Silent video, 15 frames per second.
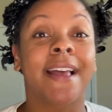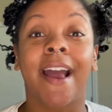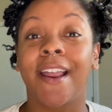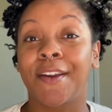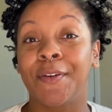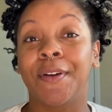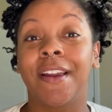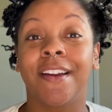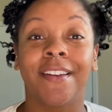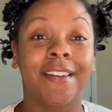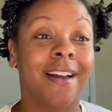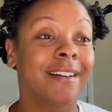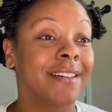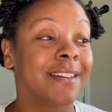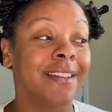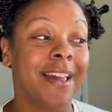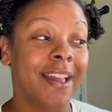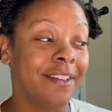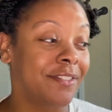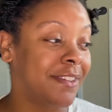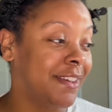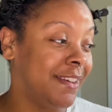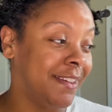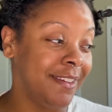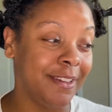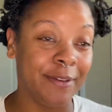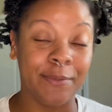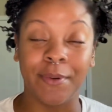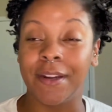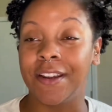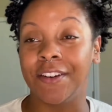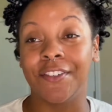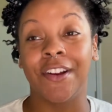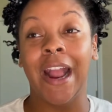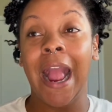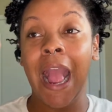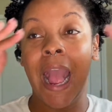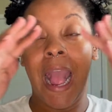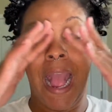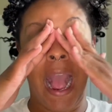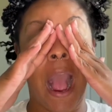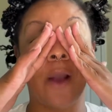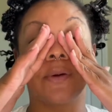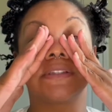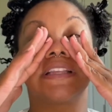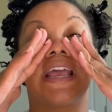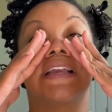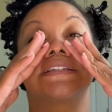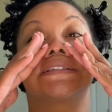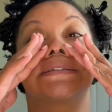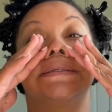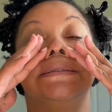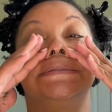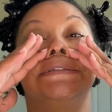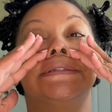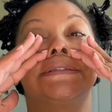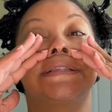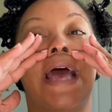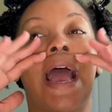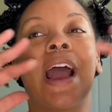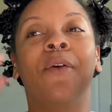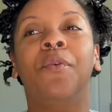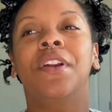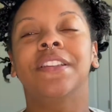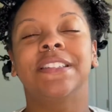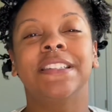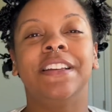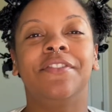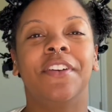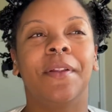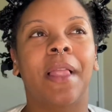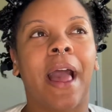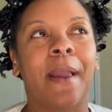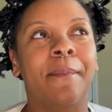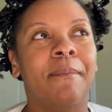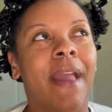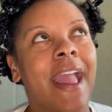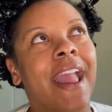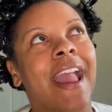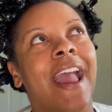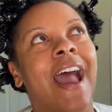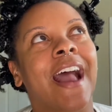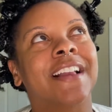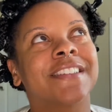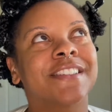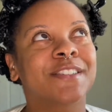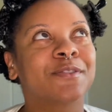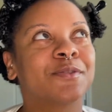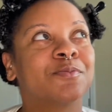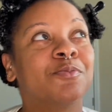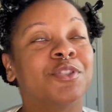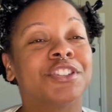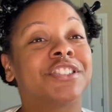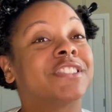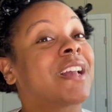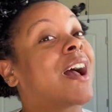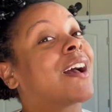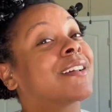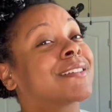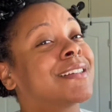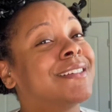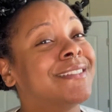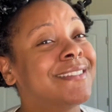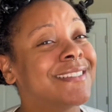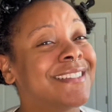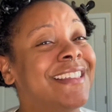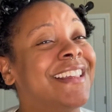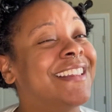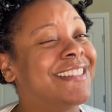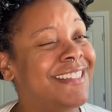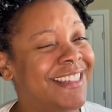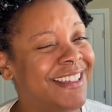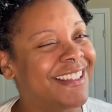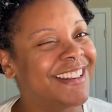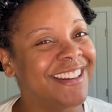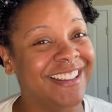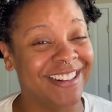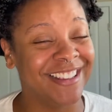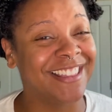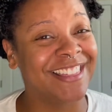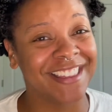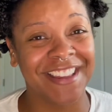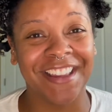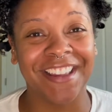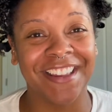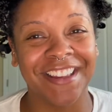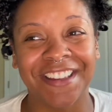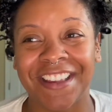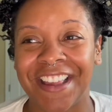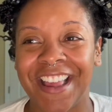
I don't care. Y'all can laugh, hee hee, whatever. I wasn't even like mad. I just was more shocked than anything.